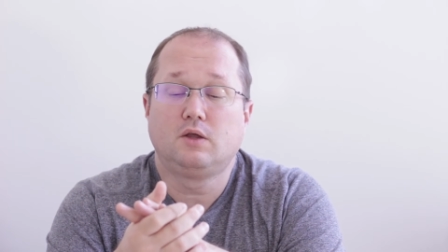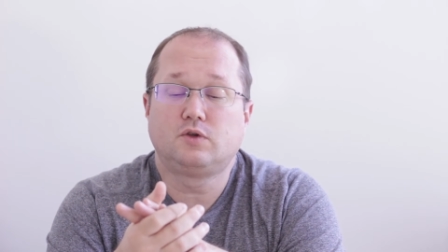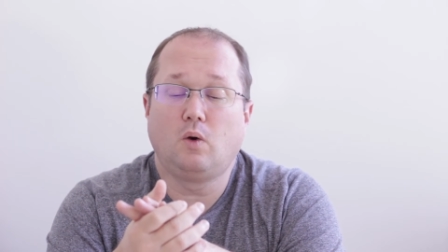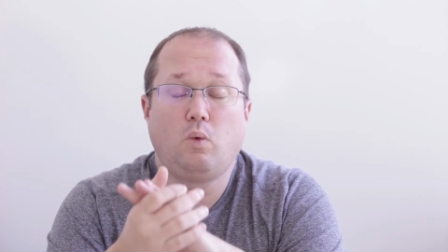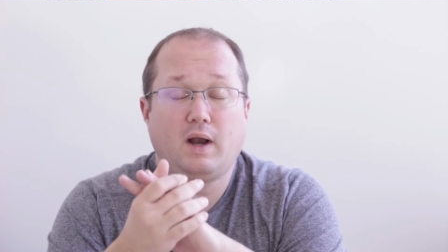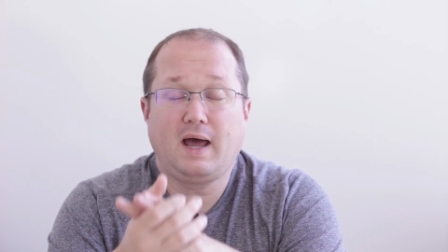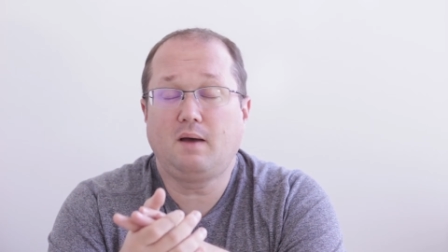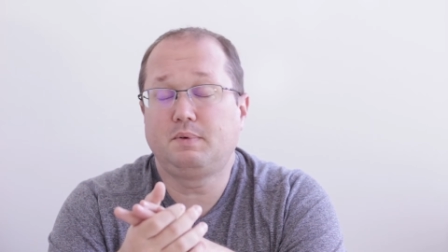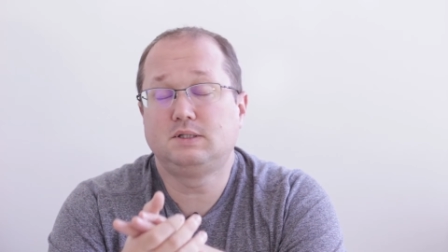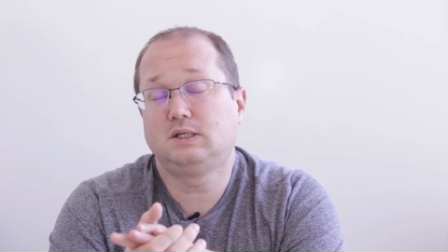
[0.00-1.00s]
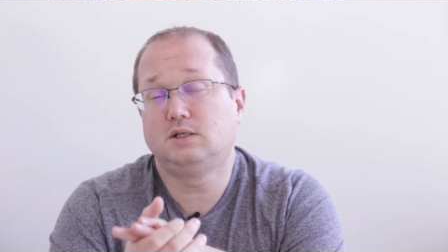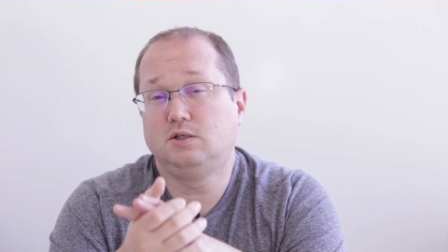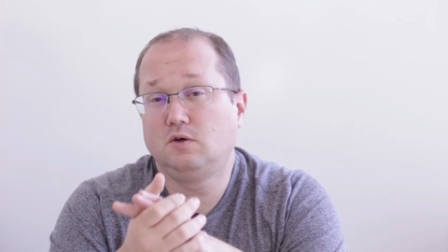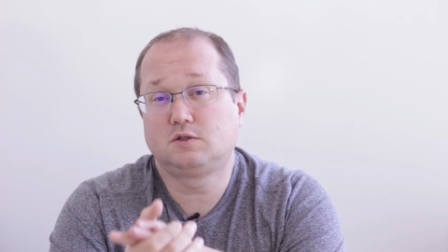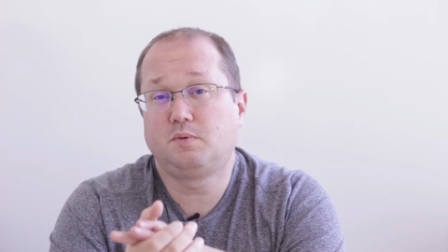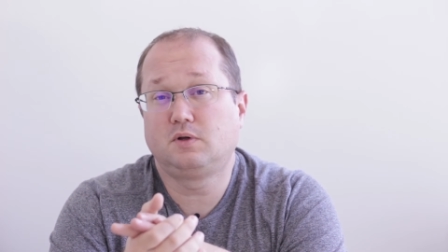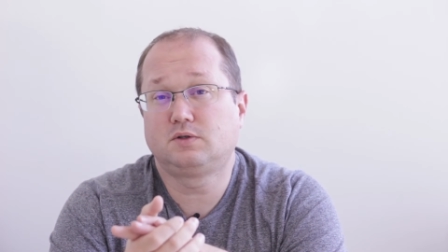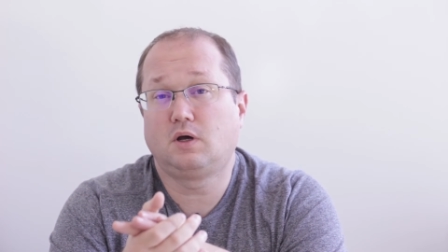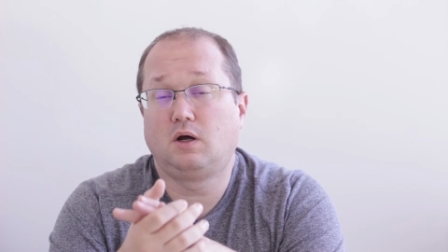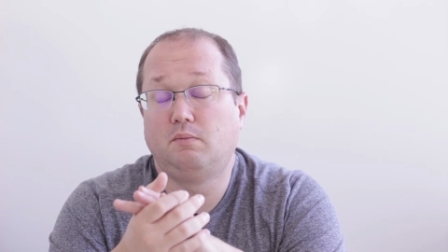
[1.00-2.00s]
So what happens is
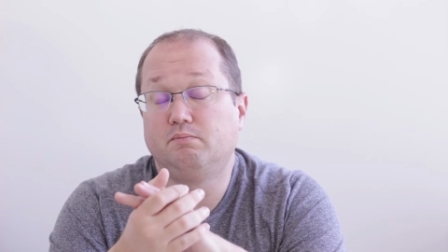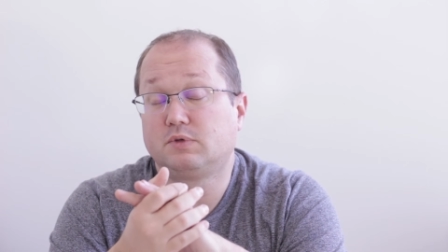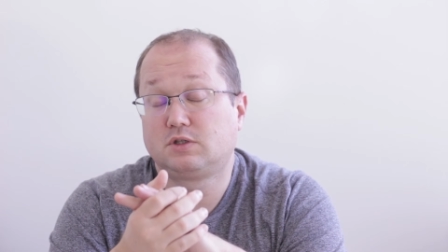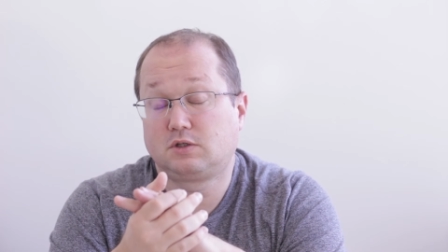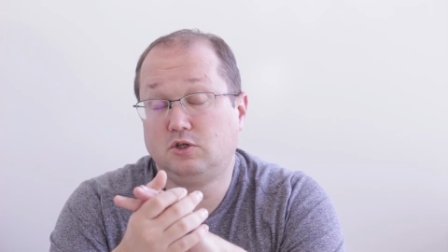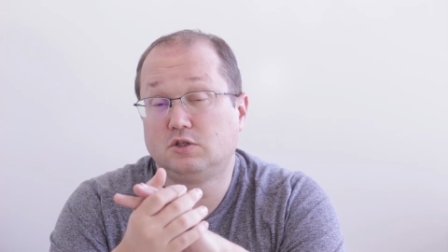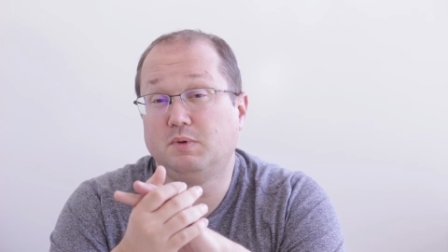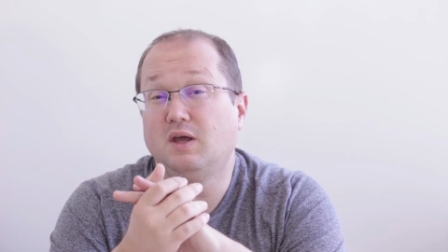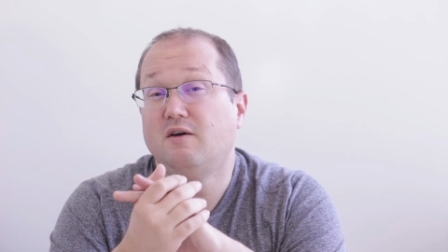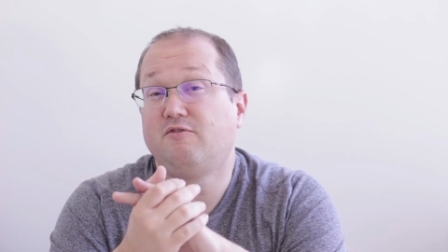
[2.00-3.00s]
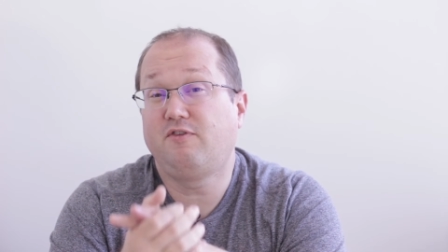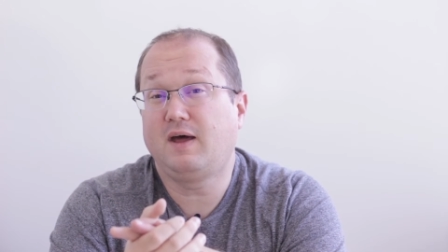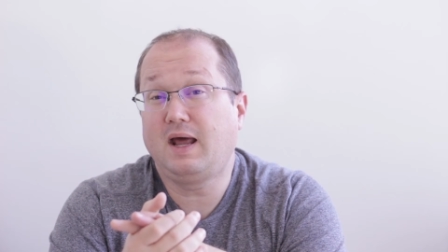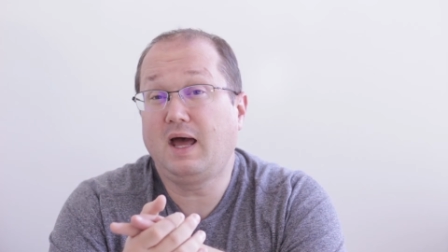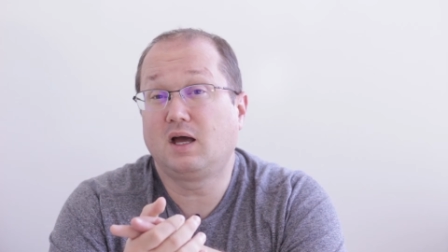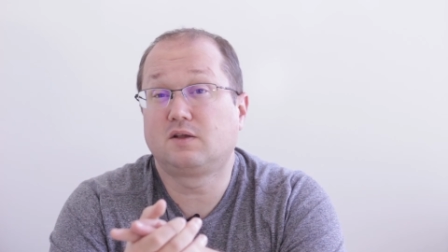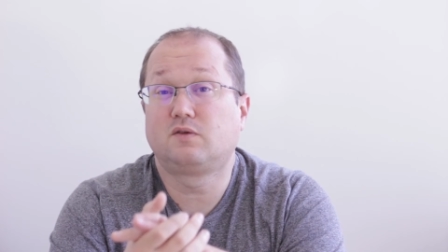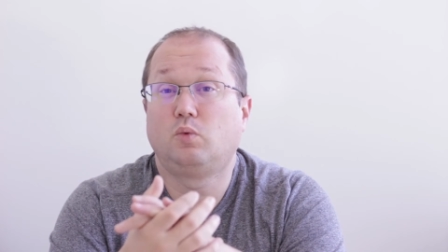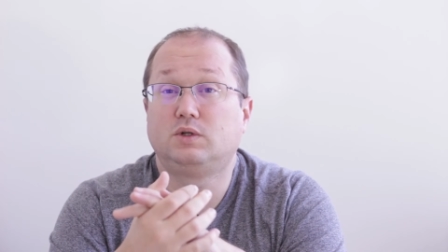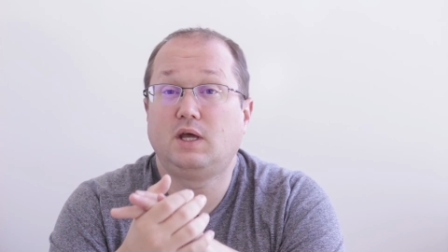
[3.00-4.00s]

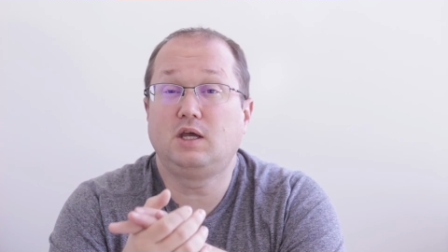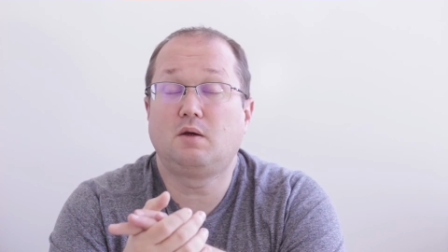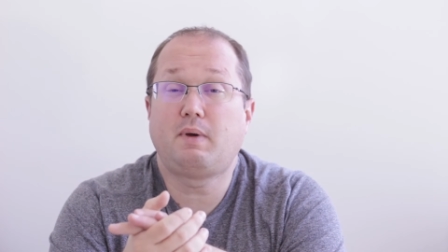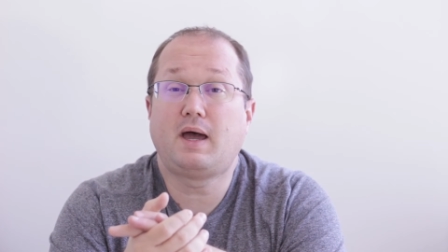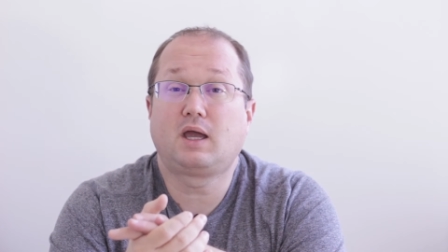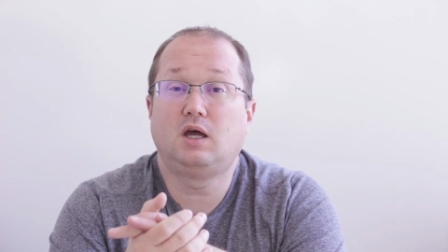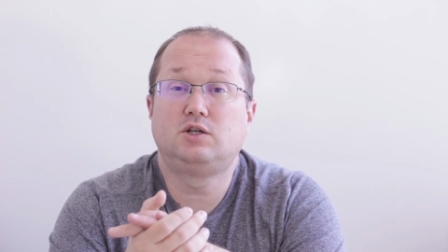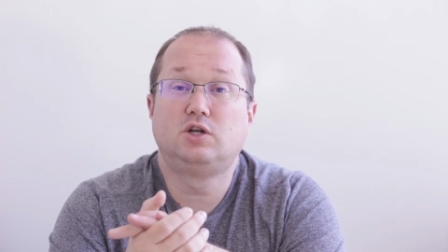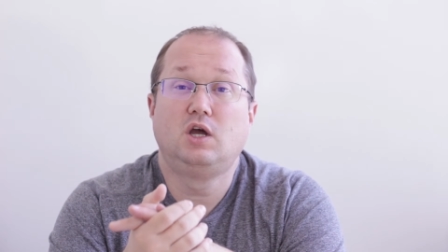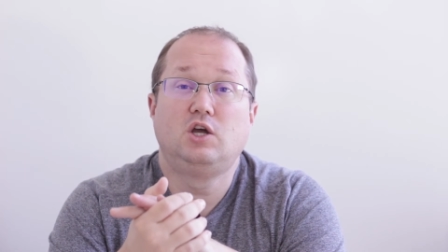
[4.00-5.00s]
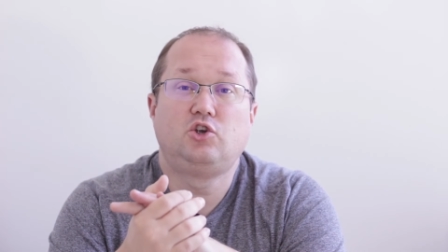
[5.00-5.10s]
FedEx will take your package,